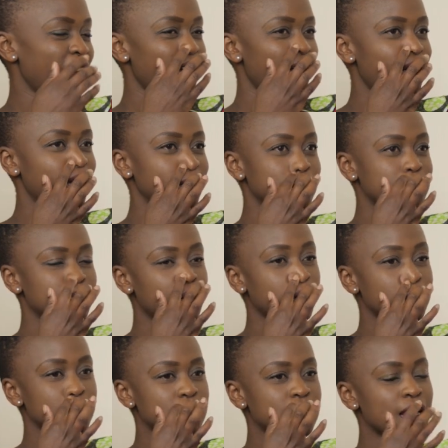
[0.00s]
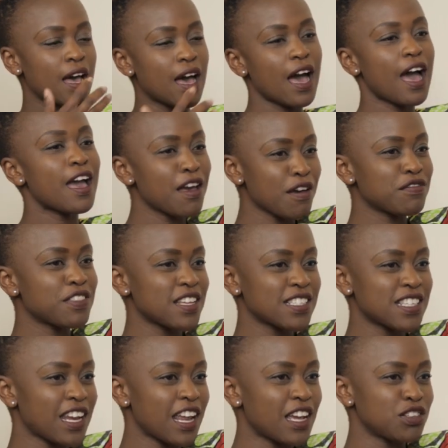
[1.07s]
And it's because I have things
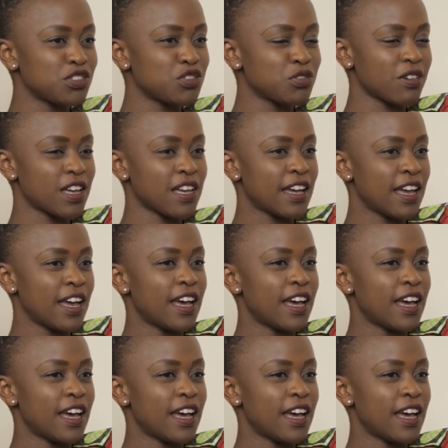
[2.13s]
that I enjoy.